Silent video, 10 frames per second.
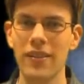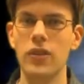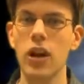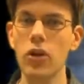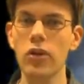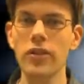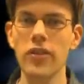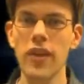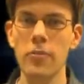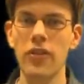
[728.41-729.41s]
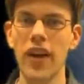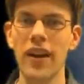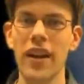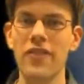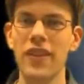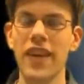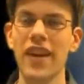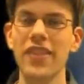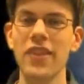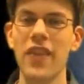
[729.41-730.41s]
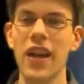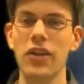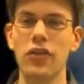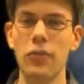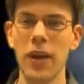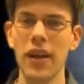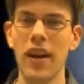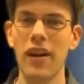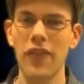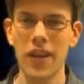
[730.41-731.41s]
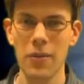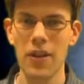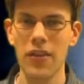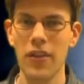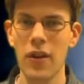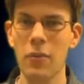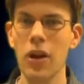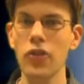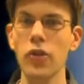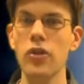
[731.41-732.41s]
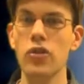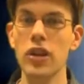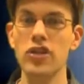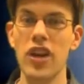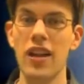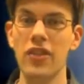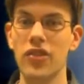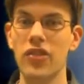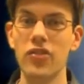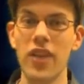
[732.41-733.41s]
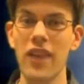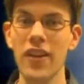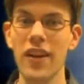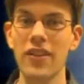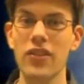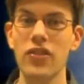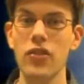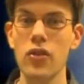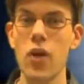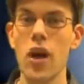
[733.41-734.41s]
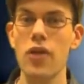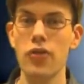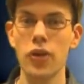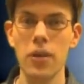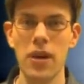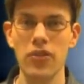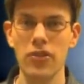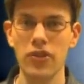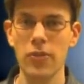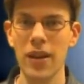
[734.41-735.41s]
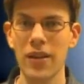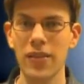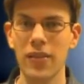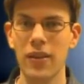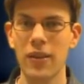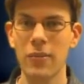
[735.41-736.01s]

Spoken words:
Not only do they provide a fantastic vantage for picking off enemies, but also a great challenge as you navigate this new three-dimensional space.